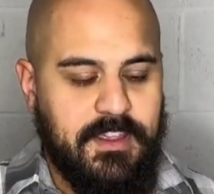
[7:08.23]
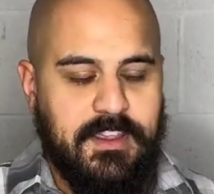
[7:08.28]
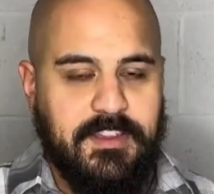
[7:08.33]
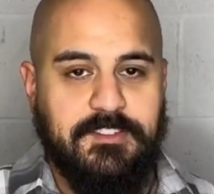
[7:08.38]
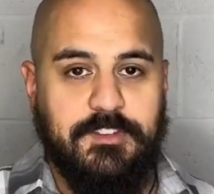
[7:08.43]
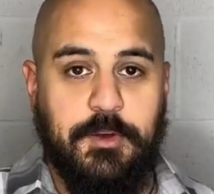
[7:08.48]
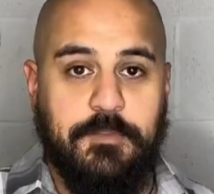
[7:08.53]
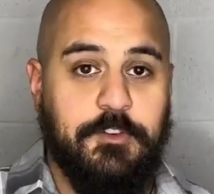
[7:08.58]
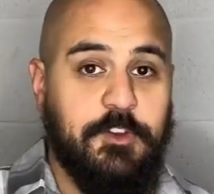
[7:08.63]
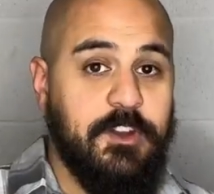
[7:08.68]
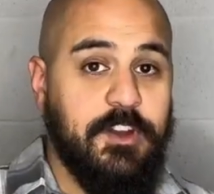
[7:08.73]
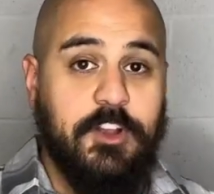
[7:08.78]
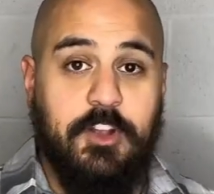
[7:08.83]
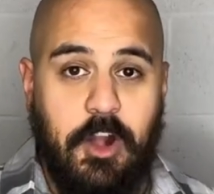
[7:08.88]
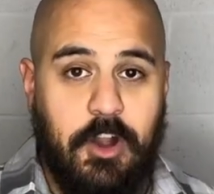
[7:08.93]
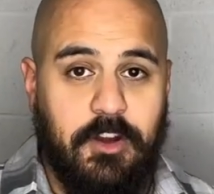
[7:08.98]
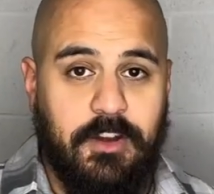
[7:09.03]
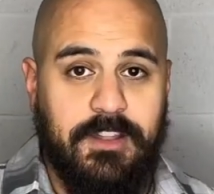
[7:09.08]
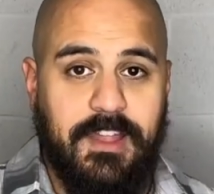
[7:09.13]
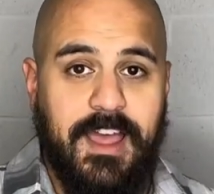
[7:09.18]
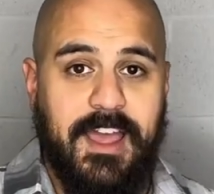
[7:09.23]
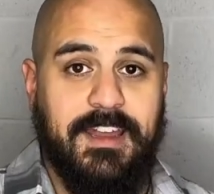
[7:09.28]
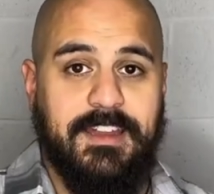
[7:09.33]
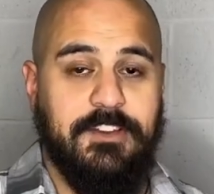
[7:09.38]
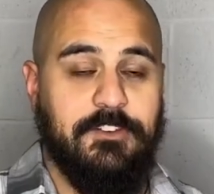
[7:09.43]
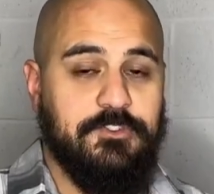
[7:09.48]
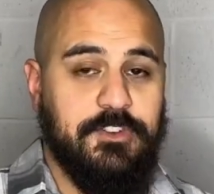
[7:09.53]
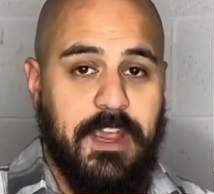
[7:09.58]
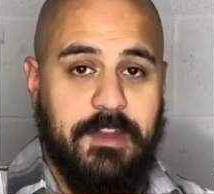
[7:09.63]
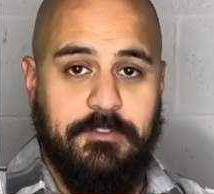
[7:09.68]
So if you're in a car a lot,
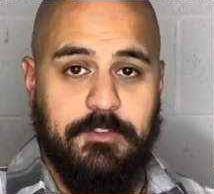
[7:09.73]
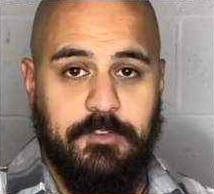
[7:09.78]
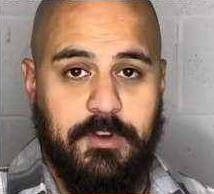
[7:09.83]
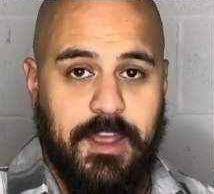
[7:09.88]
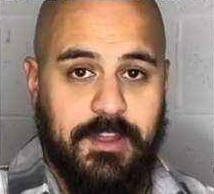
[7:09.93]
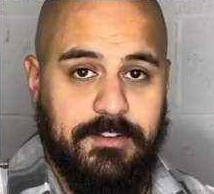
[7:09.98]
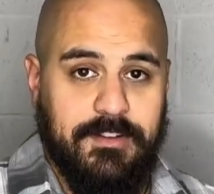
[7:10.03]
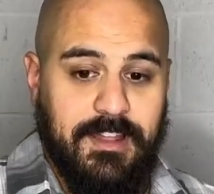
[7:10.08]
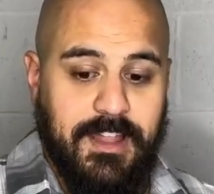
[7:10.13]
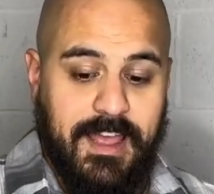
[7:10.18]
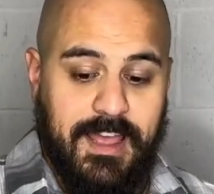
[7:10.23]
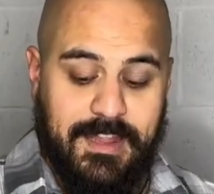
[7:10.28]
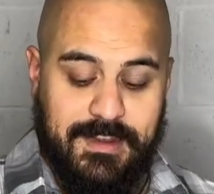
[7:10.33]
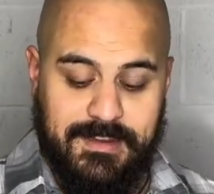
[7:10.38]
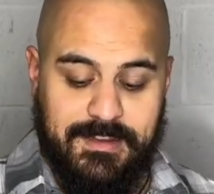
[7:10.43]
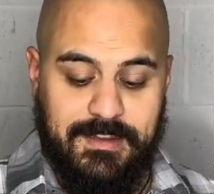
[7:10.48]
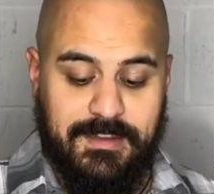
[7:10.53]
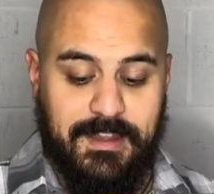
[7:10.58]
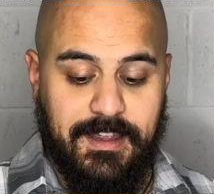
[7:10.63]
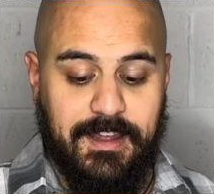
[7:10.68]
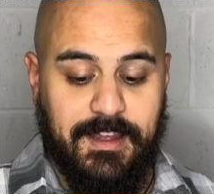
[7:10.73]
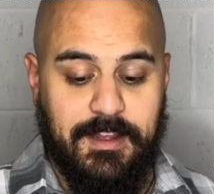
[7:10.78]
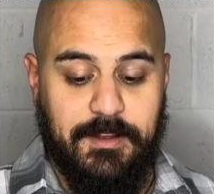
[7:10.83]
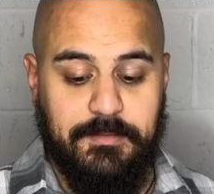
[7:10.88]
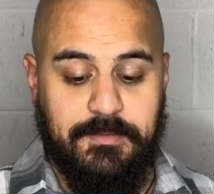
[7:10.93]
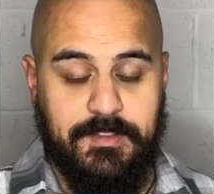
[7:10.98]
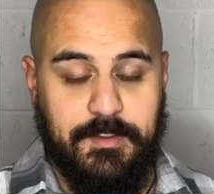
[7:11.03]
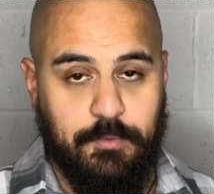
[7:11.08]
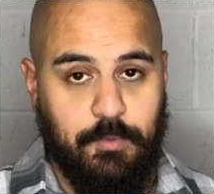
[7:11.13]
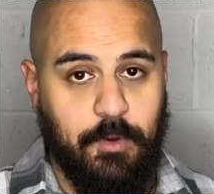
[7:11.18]
you're driving around a lot, uh,
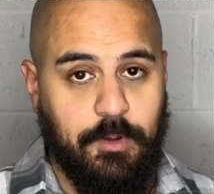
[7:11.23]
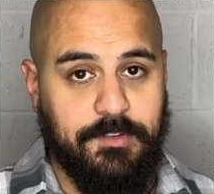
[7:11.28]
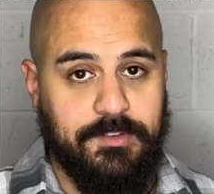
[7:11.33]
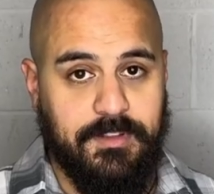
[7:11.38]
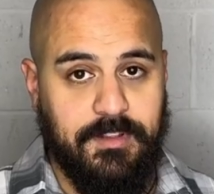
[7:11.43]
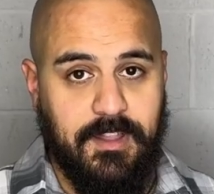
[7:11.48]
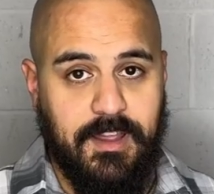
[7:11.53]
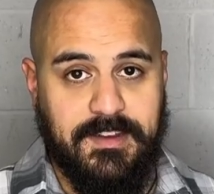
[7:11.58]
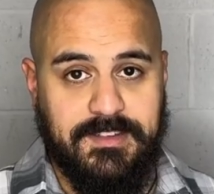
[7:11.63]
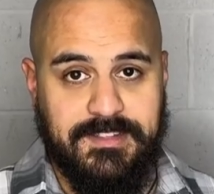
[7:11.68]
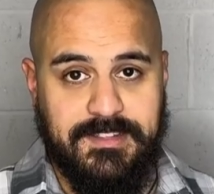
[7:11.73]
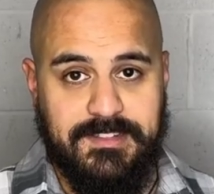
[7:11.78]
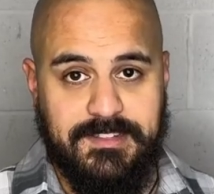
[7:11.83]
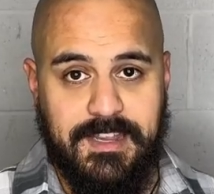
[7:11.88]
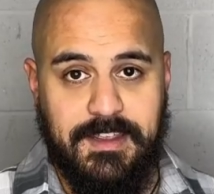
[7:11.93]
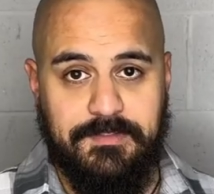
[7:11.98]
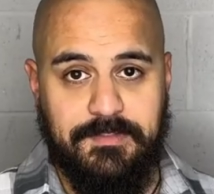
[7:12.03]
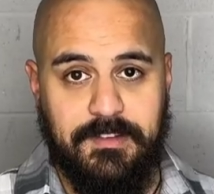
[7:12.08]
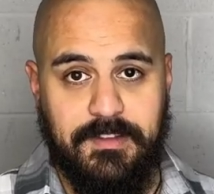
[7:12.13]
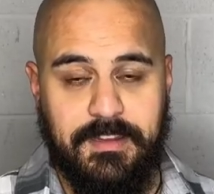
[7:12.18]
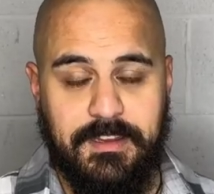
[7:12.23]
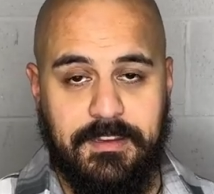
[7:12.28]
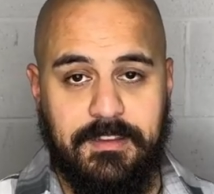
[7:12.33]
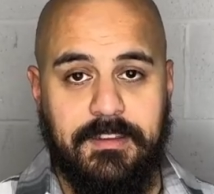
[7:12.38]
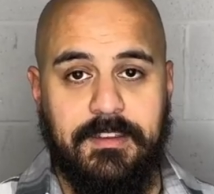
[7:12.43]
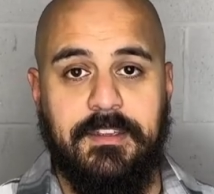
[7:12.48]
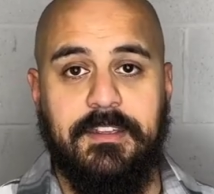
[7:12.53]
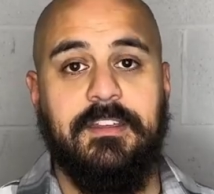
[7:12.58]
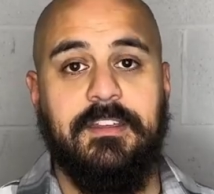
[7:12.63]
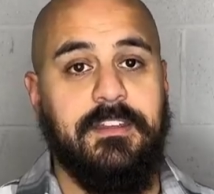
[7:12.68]
the Royal Deluxe is definitely
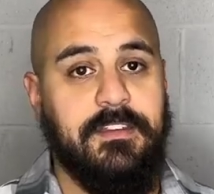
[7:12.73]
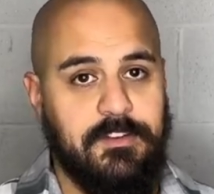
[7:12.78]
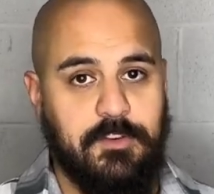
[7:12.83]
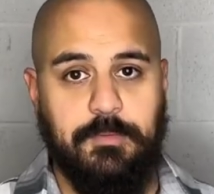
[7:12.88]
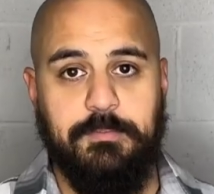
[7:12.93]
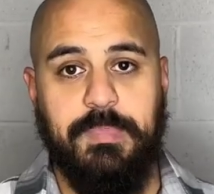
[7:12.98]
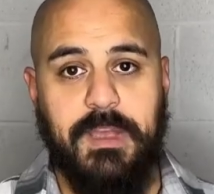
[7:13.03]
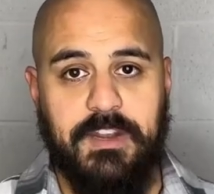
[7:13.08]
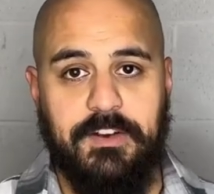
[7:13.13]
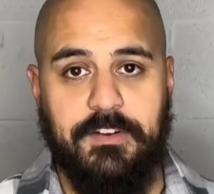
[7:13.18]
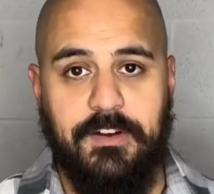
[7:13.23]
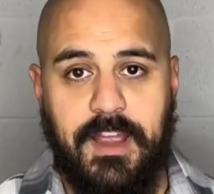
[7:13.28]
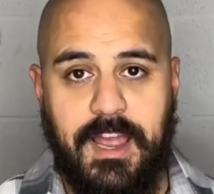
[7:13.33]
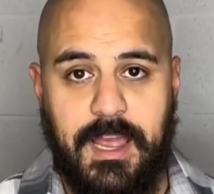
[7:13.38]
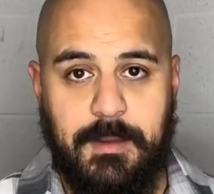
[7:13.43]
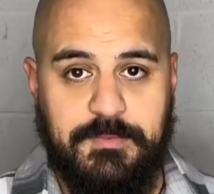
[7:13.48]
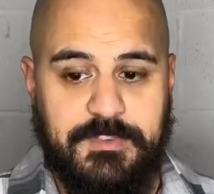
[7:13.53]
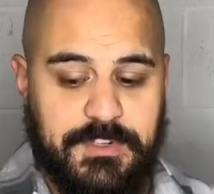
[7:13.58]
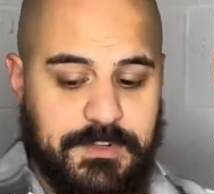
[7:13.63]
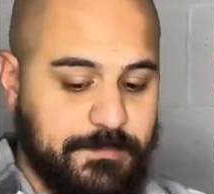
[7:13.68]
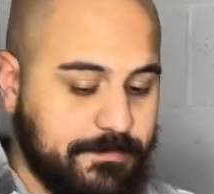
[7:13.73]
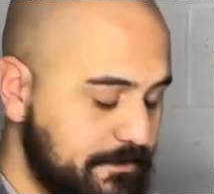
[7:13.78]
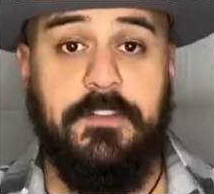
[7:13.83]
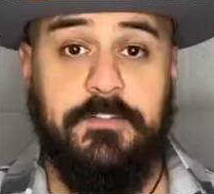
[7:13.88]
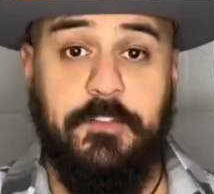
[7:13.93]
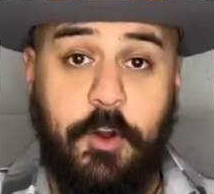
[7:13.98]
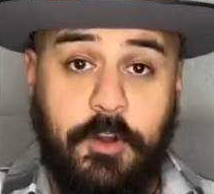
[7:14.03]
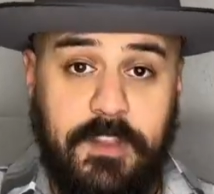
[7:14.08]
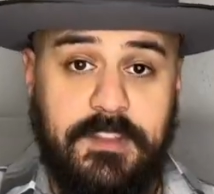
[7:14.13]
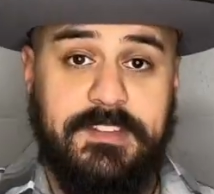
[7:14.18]
your better option.
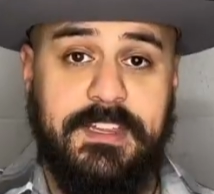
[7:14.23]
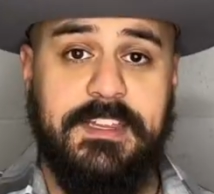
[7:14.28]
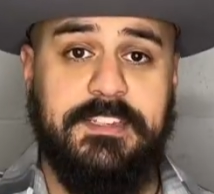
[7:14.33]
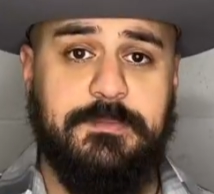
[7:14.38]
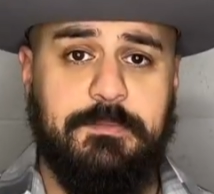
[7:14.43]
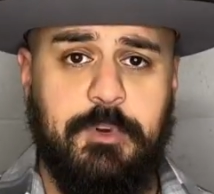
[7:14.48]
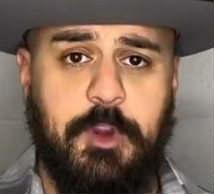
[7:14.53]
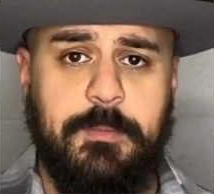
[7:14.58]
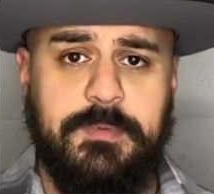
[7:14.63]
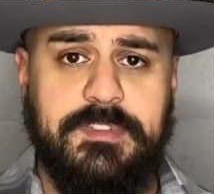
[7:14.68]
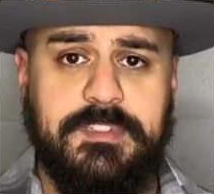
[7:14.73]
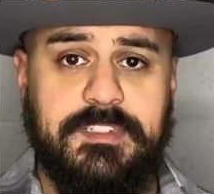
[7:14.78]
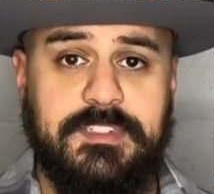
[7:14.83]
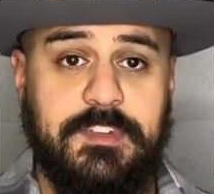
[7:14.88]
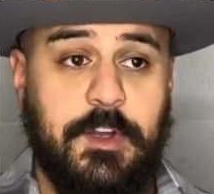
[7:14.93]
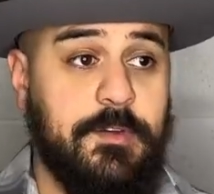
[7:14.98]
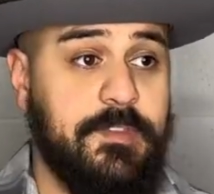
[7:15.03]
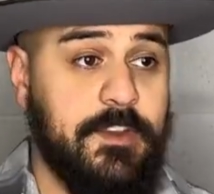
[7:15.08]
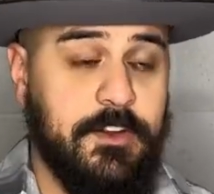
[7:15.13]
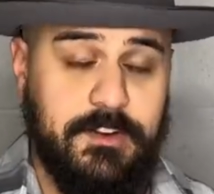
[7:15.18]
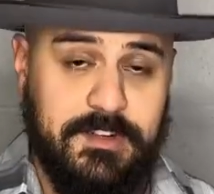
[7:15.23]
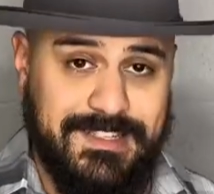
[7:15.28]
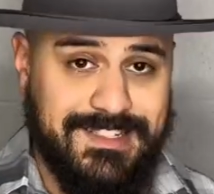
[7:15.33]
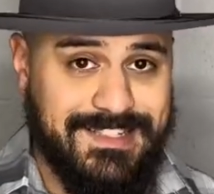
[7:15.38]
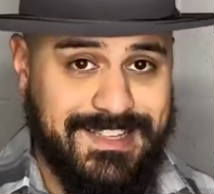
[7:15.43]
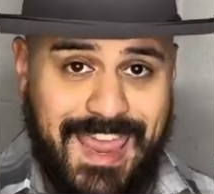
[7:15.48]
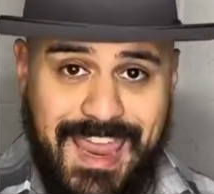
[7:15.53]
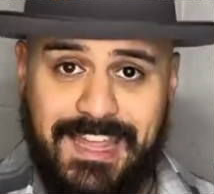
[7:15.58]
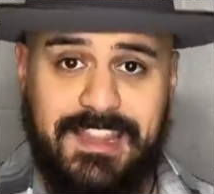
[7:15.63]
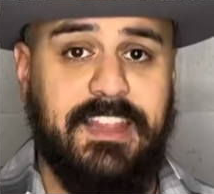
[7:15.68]
For all intents and purposes though, they're
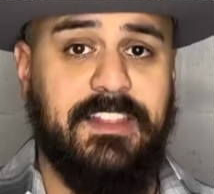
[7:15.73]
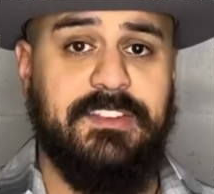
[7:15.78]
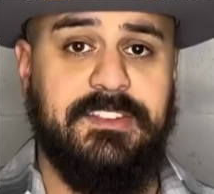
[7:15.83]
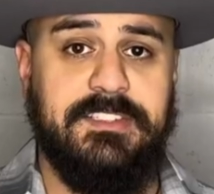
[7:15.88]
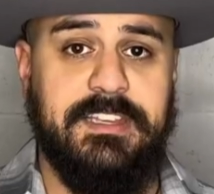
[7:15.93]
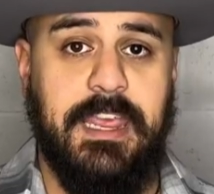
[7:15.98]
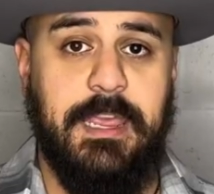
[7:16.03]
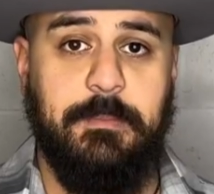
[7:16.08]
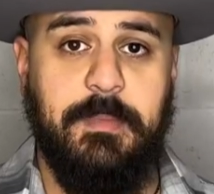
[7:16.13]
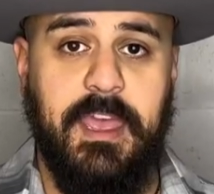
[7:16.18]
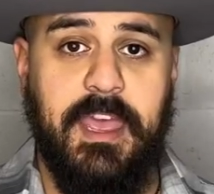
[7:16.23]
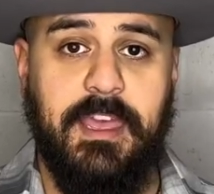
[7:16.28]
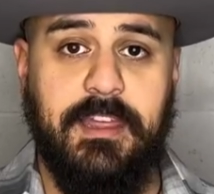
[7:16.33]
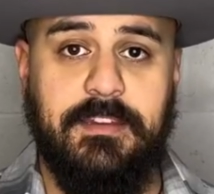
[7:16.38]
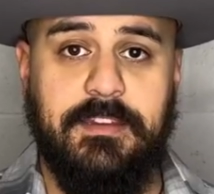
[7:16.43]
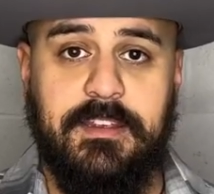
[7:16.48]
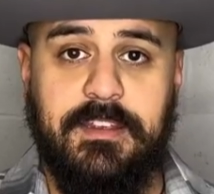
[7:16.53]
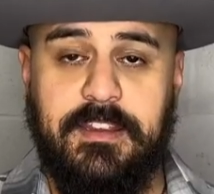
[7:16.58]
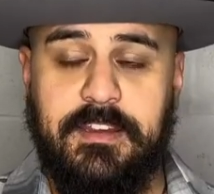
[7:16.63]
exactly the same hat.